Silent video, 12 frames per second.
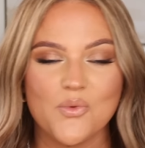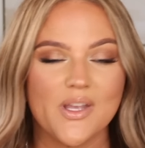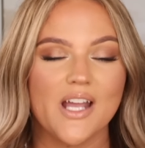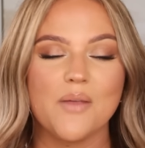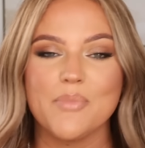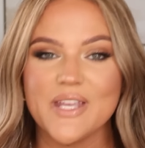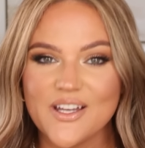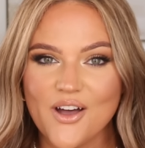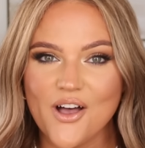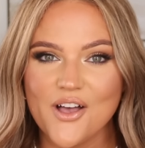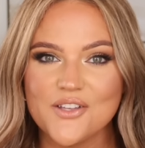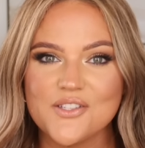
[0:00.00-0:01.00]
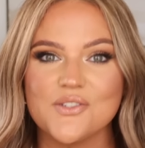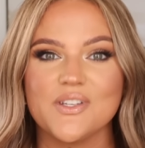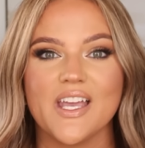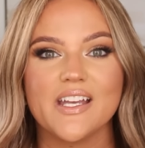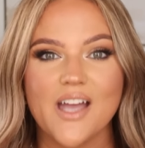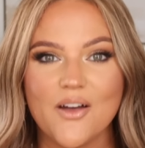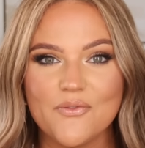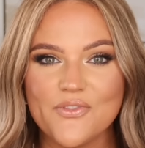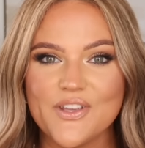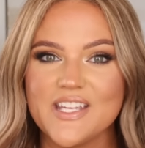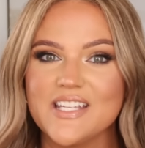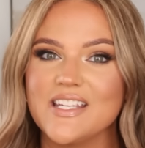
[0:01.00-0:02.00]
We got a big haul, so get
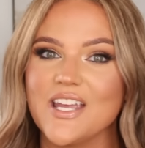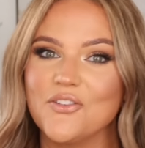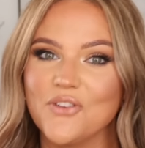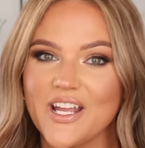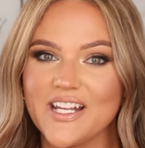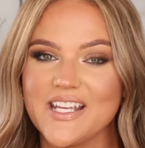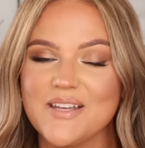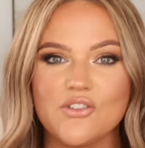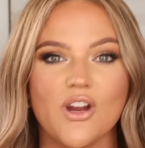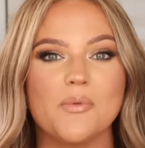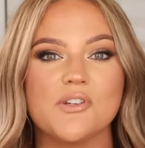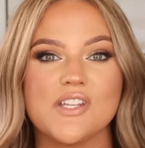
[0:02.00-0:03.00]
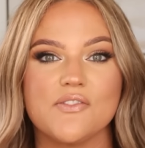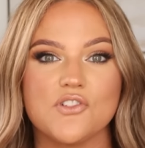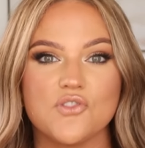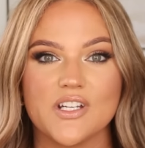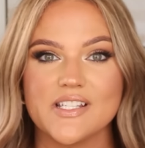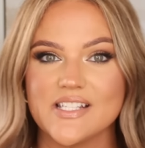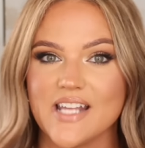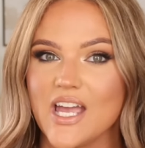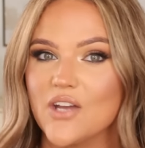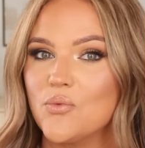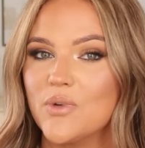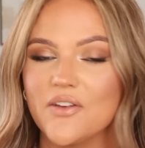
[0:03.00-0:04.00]
comfy, get ready, grab yourself a drink,
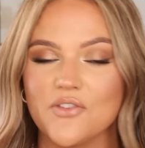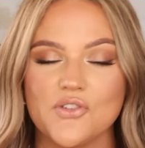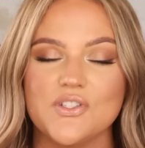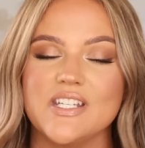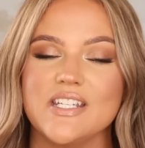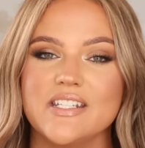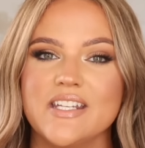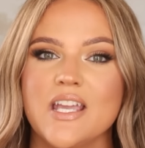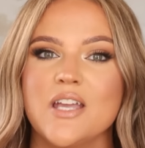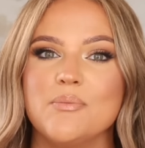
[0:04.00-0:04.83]
snack, whatever you need,